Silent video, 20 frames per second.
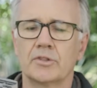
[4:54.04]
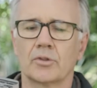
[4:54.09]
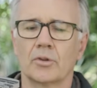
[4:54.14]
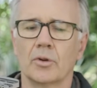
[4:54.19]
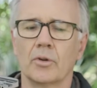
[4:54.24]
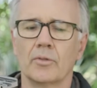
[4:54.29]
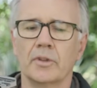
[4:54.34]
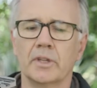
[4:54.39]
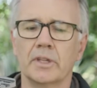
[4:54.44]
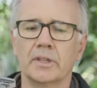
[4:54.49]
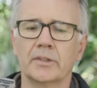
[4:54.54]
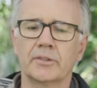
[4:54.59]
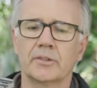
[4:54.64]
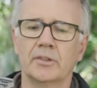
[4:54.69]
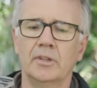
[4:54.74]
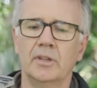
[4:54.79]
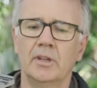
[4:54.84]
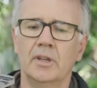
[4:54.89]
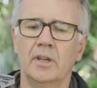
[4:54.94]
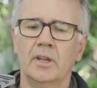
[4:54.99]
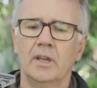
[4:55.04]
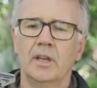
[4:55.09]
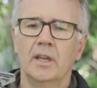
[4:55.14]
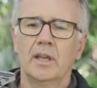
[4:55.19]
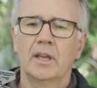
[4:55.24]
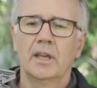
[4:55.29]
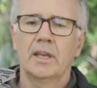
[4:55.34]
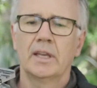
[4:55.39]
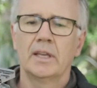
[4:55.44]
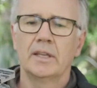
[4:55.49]
on this
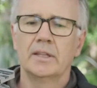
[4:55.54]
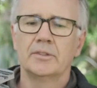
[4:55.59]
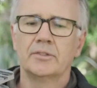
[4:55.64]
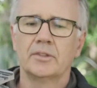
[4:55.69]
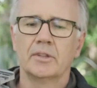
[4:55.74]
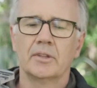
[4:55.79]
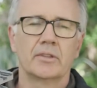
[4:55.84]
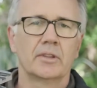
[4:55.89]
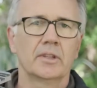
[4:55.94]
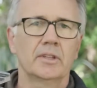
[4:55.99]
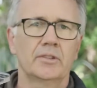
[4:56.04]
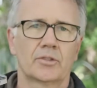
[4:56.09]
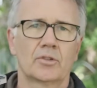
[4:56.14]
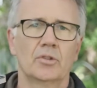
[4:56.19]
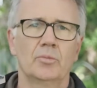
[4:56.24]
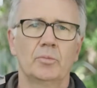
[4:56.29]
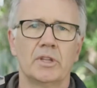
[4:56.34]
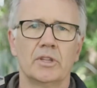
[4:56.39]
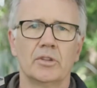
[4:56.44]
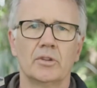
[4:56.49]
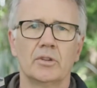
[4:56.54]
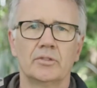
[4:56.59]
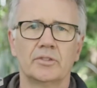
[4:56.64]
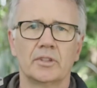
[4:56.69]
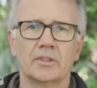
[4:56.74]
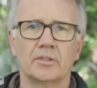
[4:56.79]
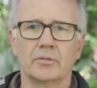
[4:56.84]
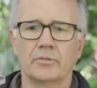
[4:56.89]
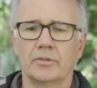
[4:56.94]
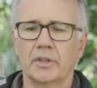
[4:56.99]
is that this could be used
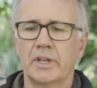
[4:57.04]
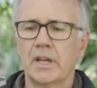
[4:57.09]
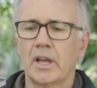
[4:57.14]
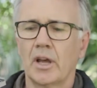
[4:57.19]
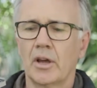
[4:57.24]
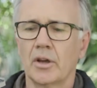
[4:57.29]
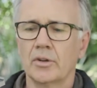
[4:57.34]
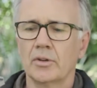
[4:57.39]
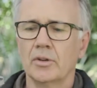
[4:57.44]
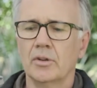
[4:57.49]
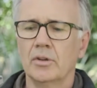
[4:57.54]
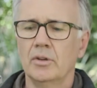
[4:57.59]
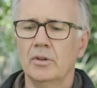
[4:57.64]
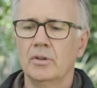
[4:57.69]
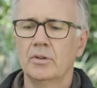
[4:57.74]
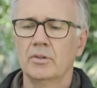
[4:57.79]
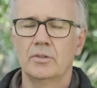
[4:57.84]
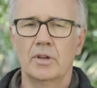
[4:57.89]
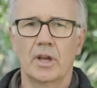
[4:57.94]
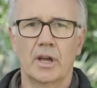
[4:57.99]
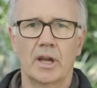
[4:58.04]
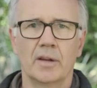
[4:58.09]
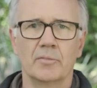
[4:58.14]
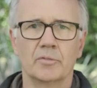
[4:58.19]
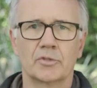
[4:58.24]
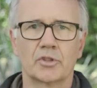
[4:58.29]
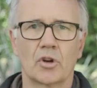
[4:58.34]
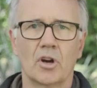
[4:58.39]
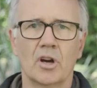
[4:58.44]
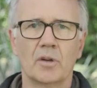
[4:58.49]
as a video
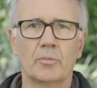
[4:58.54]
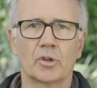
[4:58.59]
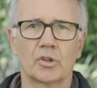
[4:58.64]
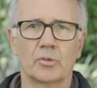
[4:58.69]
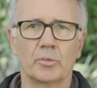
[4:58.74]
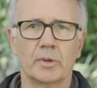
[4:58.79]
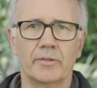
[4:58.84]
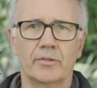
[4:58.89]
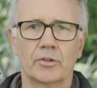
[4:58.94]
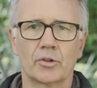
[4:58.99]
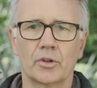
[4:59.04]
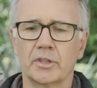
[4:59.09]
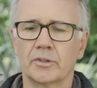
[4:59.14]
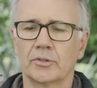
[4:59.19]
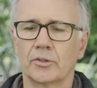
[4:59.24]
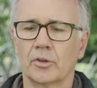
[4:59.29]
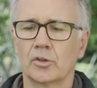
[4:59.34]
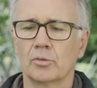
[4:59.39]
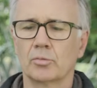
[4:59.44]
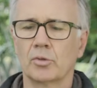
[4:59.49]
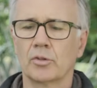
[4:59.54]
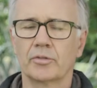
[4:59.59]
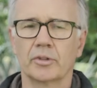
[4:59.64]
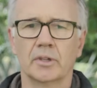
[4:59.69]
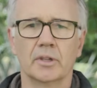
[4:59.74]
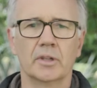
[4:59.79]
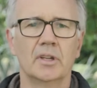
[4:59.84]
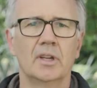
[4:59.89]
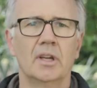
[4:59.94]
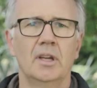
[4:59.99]
tripod. It would be very suitable
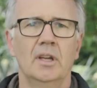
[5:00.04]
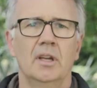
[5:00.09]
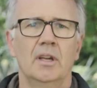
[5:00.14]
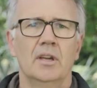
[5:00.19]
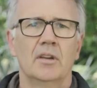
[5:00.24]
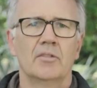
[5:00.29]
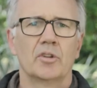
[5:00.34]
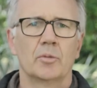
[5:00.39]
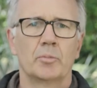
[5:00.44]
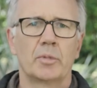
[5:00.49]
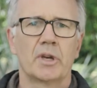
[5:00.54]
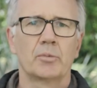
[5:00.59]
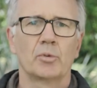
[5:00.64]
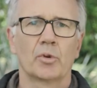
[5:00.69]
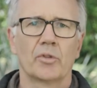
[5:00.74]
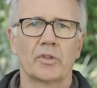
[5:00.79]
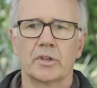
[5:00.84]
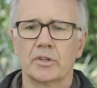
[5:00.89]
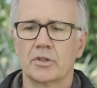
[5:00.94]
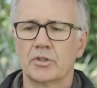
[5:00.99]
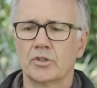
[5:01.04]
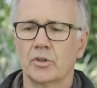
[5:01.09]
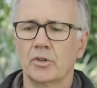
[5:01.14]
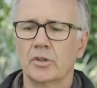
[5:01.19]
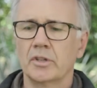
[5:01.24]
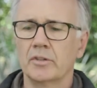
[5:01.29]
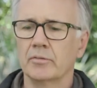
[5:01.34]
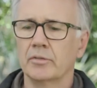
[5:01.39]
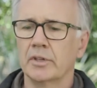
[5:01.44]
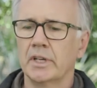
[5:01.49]
for for people that are
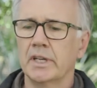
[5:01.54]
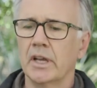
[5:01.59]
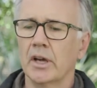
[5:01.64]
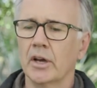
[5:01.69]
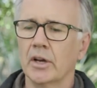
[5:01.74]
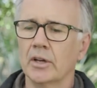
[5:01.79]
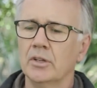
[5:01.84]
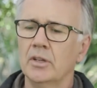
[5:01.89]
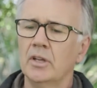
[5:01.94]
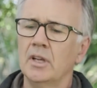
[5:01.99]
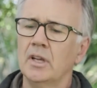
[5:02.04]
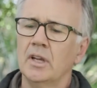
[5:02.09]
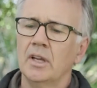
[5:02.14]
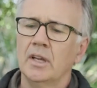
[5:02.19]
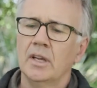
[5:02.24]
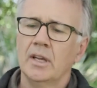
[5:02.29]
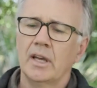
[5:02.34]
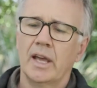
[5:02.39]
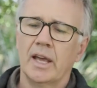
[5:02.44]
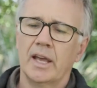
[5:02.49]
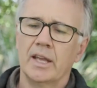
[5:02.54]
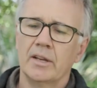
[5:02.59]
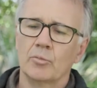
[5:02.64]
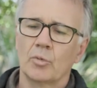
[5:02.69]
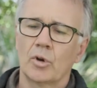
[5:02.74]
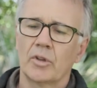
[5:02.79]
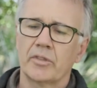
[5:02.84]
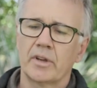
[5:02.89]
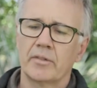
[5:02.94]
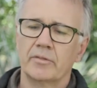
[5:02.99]
shooting video. And
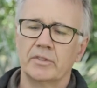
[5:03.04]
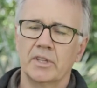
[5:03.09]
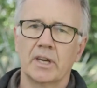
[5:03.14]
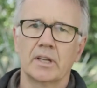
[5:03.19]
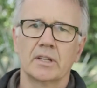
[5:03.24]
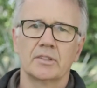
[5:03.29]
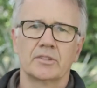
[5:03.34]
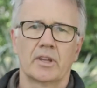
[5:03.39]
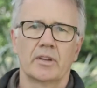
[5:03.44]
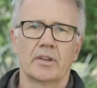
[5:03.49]
what they've done is they've